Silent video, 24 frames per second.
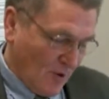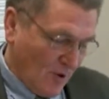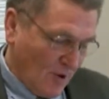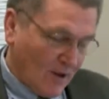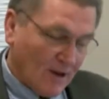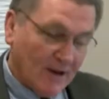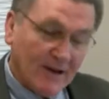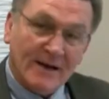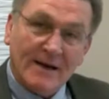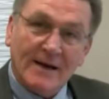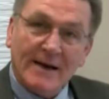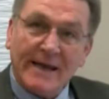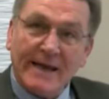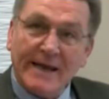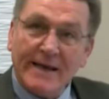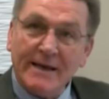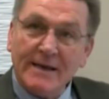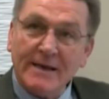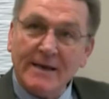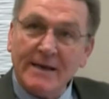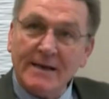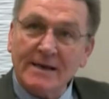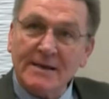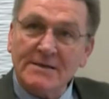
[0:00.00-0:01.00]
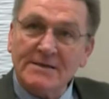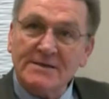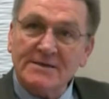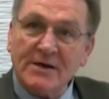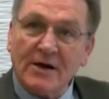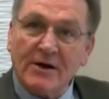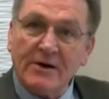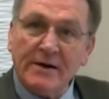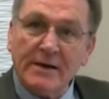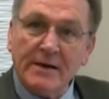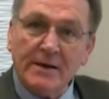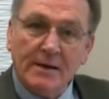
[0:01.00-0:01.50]
a little late in getting
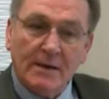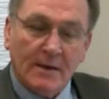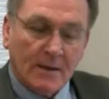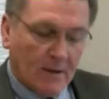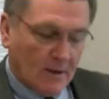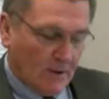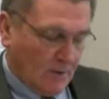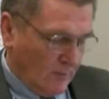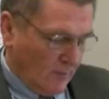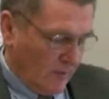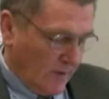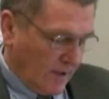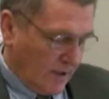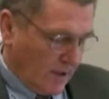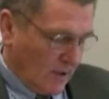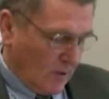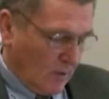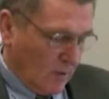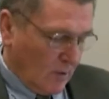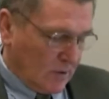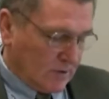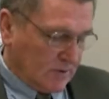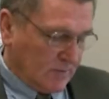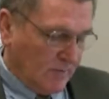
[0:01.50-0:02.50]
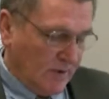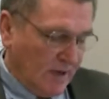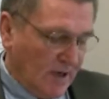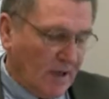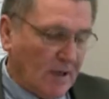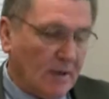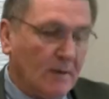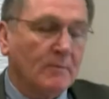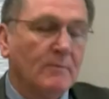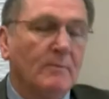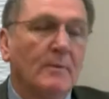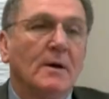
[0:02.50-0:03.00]
started. We had a closed
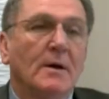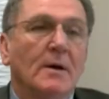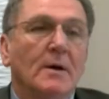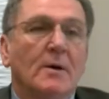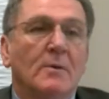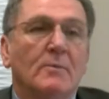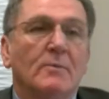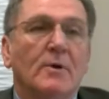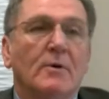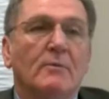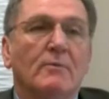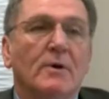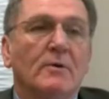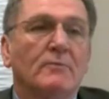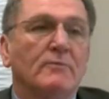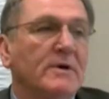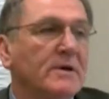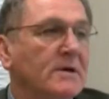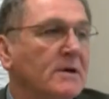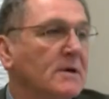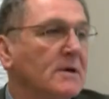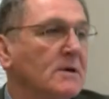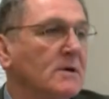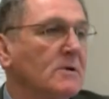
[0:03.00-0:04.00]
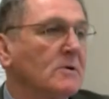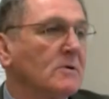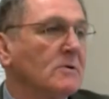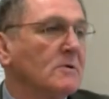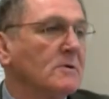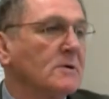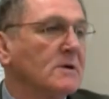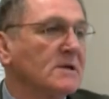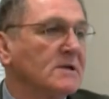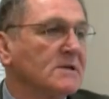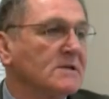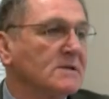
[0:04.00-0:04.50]
meeting, but what we did do
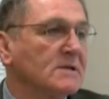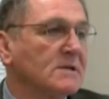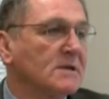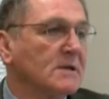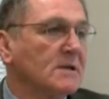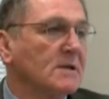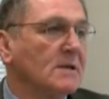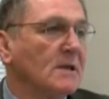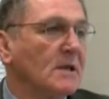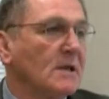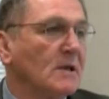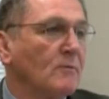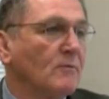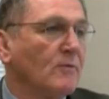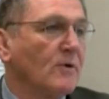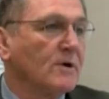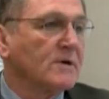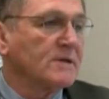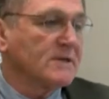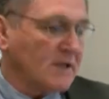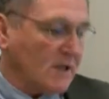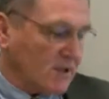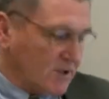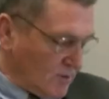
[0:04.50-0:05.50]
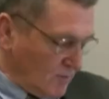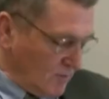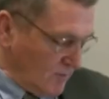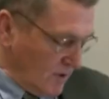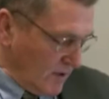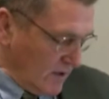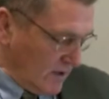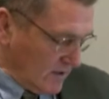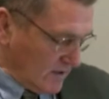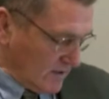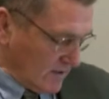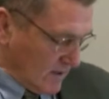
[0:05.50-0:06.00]
is in the work session we
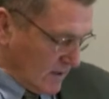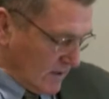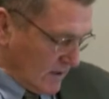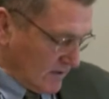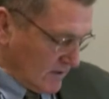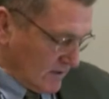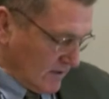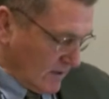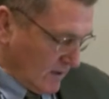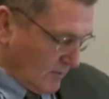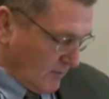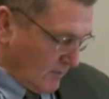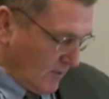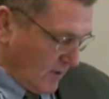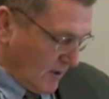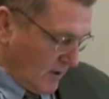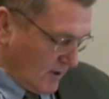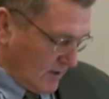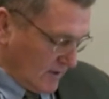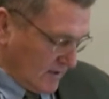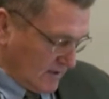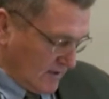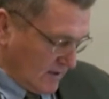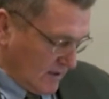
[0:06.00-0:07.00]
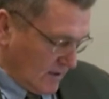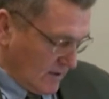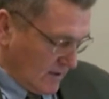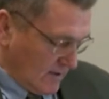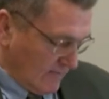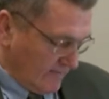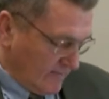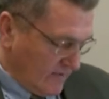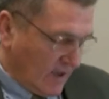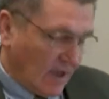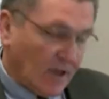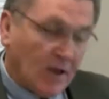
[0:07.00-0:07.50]
discussed the policy
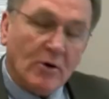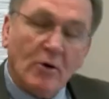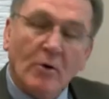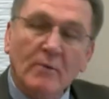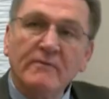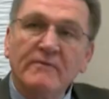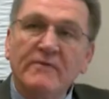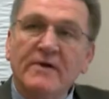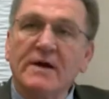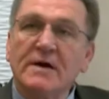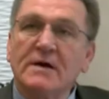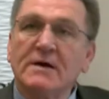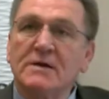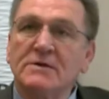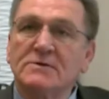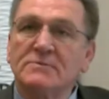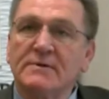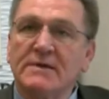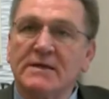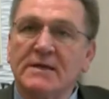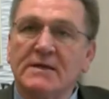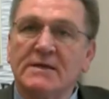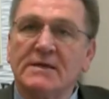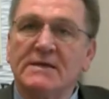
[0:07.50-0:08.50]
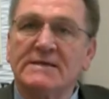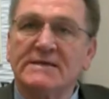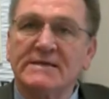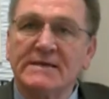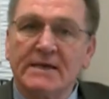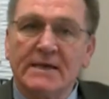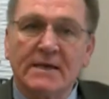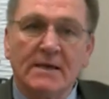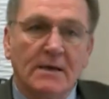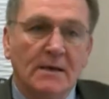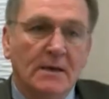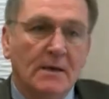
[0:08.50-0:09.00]
of take-home vehicles within the
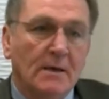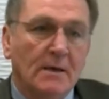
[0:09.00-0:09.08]
city.